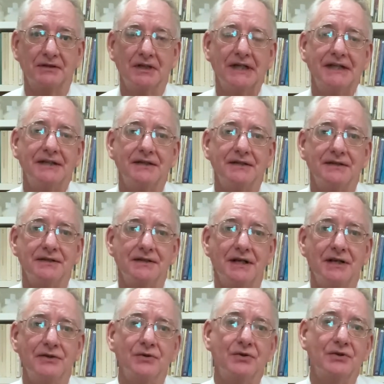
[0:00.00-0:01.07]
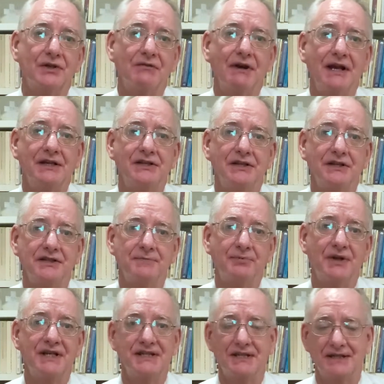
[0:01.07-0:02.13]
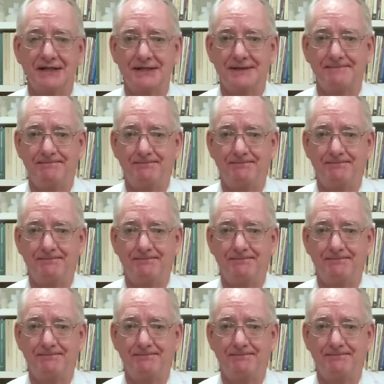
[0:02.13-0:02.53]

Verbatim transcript: Clinton's inauguration as president.